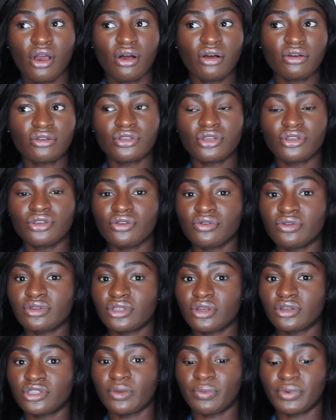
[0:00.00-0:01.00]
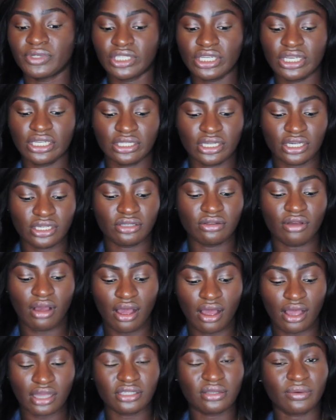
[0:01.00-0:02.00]
Also use those opportunities to
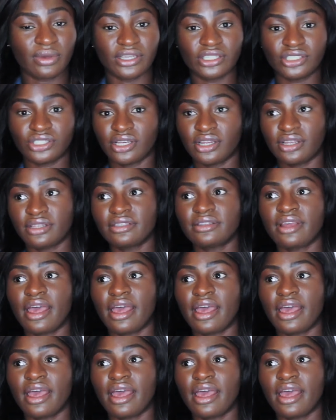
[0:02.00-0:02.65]
ask questions.